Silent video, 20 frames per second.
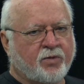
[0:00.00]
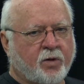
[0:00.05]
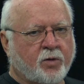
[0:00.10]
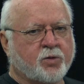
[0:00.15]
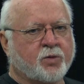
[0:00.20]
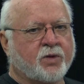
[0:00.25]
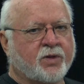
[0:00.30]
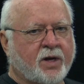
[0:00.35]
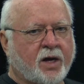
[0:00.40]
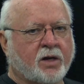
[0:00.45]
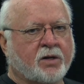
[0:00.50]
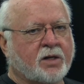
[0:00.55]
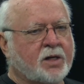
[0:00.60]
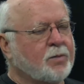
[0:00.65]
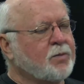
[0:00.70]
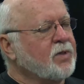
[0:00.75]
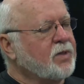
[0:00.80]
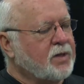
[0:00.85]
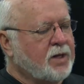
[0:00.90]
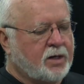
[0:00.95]
Folks, without
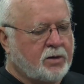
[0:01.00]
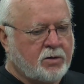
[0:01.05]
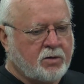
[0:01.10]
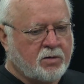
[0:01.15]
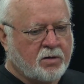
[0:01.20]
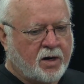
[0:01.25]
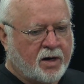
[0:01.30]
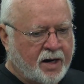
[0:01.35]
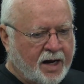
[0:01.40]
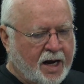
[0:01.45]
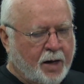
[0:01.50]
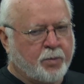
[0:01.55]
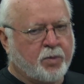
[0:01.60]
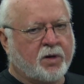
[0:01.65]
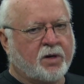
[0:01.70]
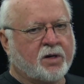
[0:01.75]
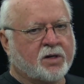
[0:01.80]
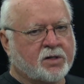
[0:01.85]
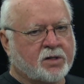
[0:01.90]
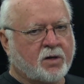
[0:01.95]
them, they do not
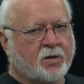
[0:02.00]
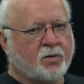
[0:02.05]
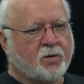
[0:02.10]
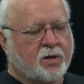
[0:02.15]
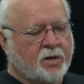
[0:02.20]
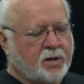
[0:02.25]
happen. So